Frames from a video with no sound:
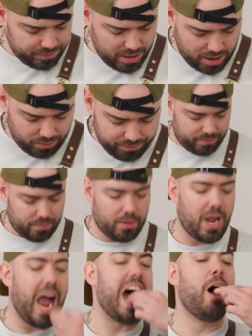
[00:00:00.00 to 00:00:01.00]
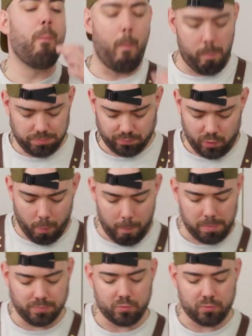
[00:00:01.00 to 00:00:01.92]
no. Nope,